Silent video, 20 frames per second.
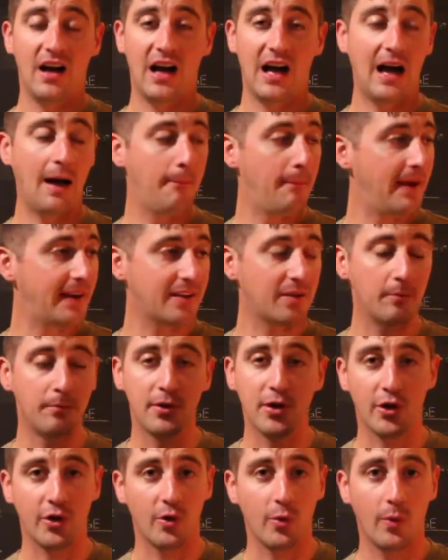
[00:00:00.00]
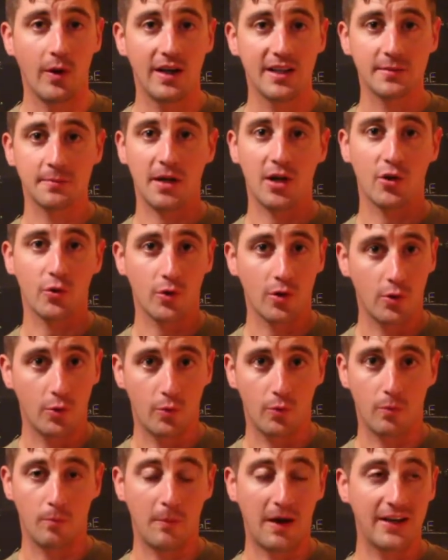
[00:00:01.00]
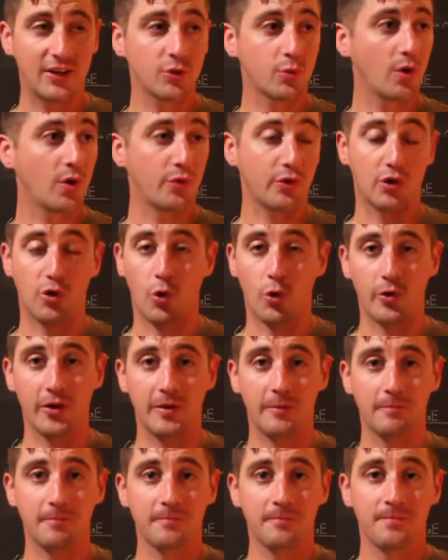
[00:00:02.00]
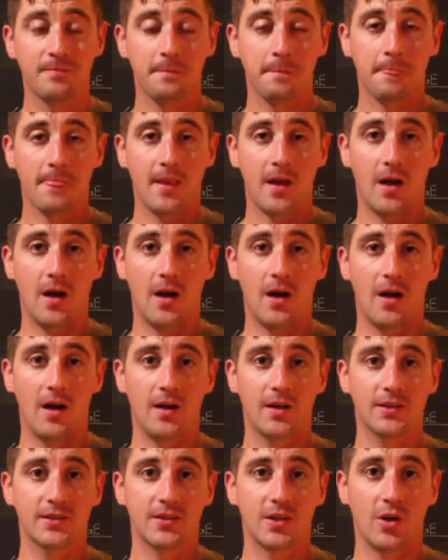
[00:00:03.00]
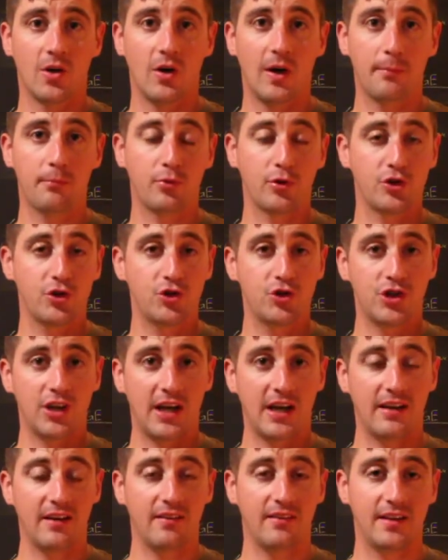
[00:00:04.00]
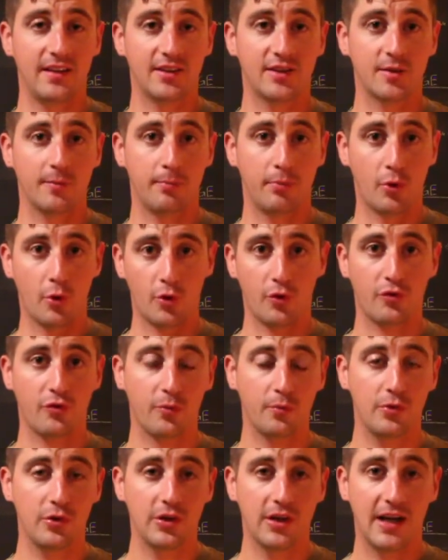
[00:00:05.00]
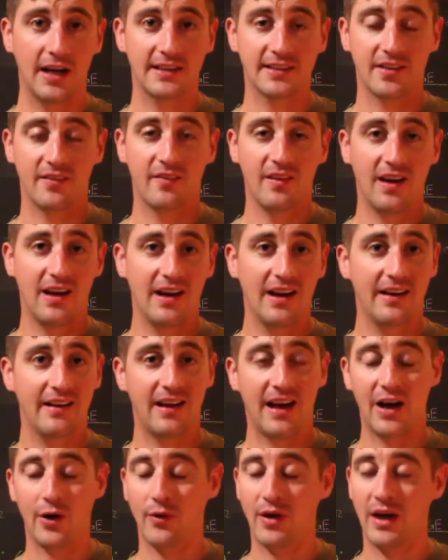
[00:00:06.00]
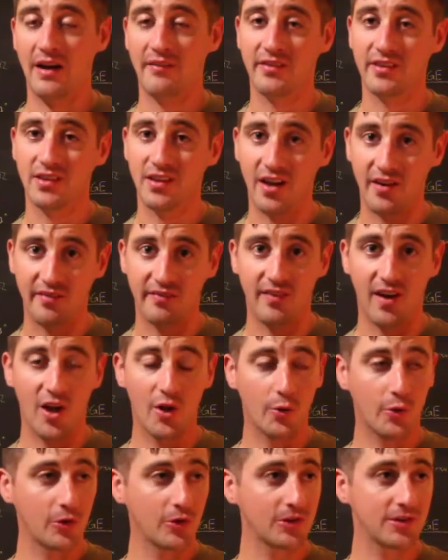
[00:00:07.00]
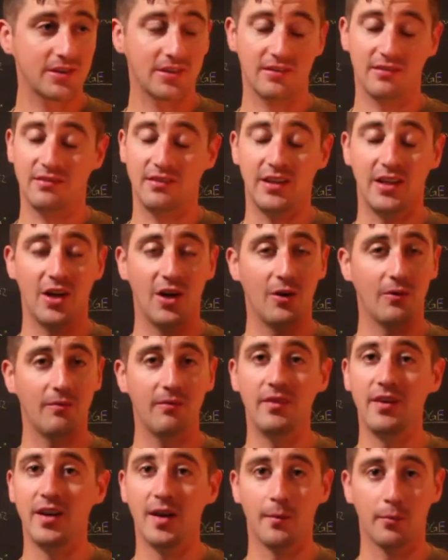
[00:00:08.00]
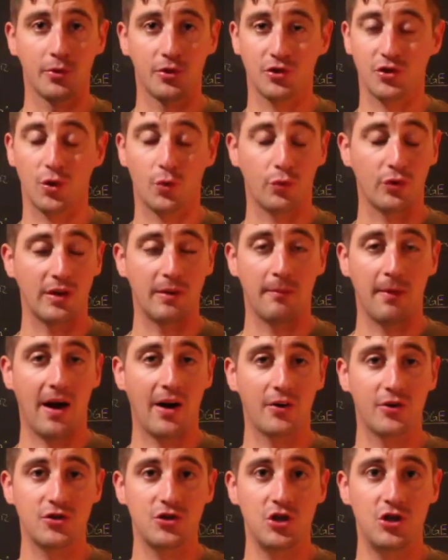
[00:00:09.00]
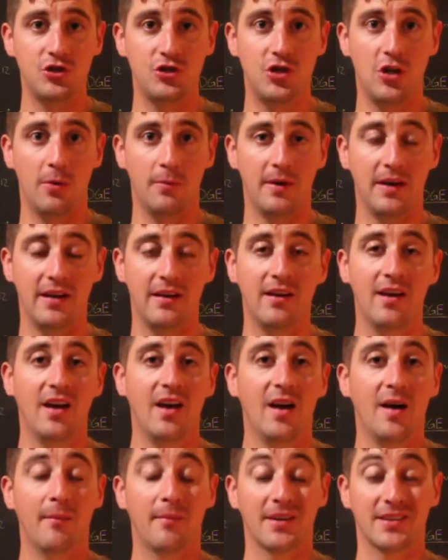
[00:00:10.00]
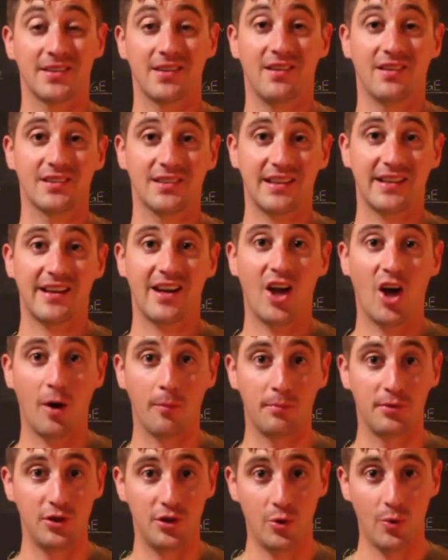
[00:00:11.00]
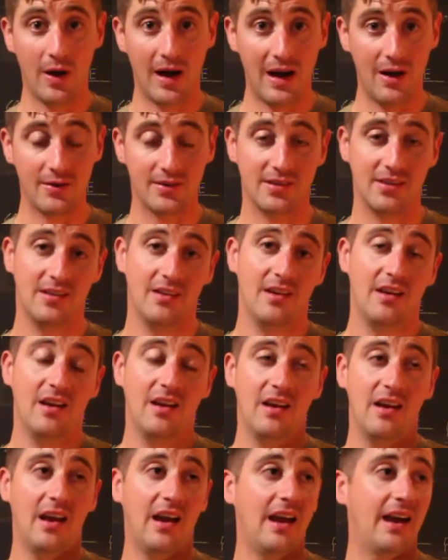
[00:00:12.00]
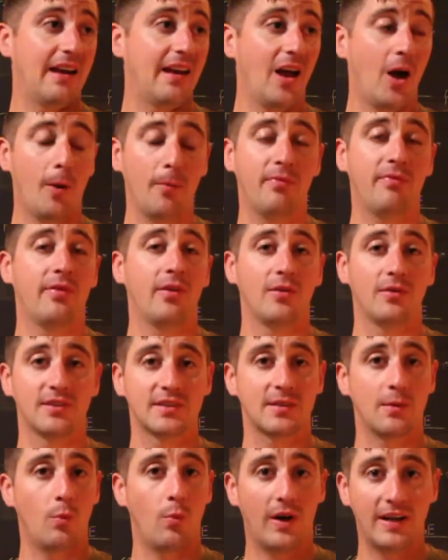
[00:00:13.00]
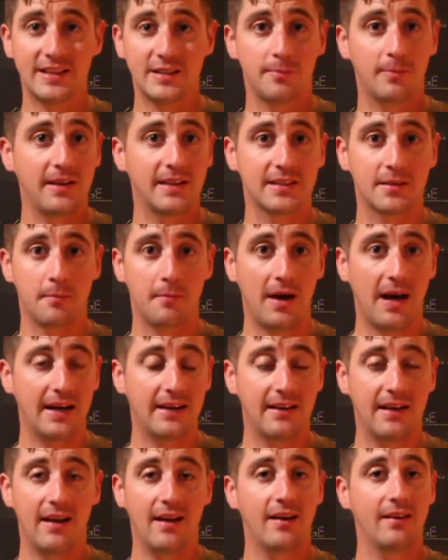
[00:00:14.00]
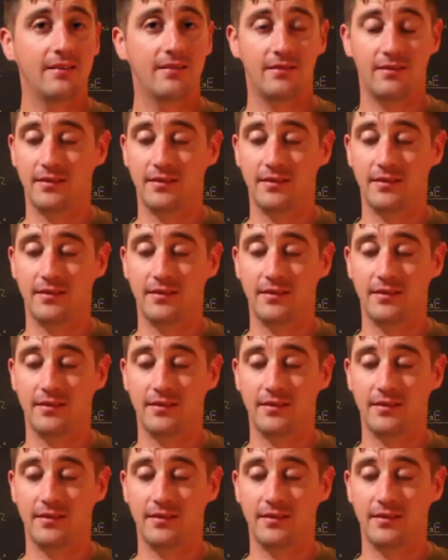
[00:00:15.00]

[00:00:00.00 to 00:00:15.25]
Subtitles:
I'm making beer anyways, might as well record it. So I appreciate the support from you guys online. I don't have a lot of followers, numbers don't really matter to me, but as long as I can help you out and help fill in some white space in my day,